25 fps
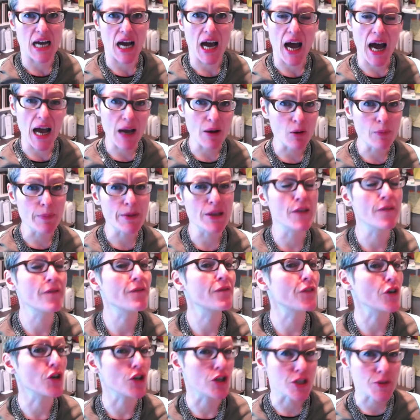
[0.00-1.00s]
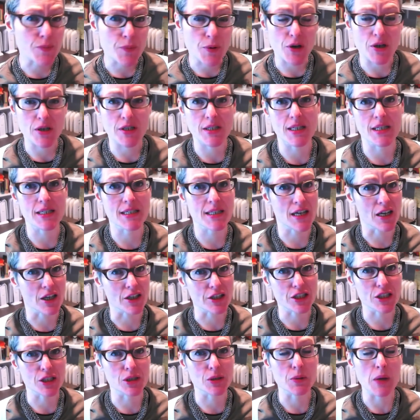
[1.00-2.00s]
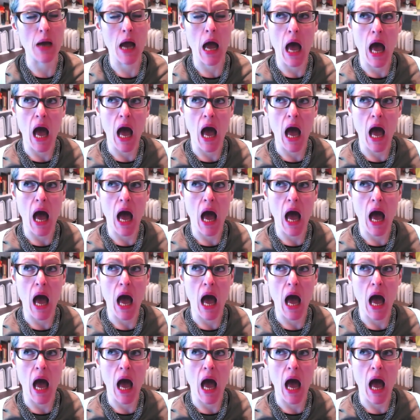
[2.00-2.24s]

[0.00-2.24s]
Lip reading: I will be the first person to tell you,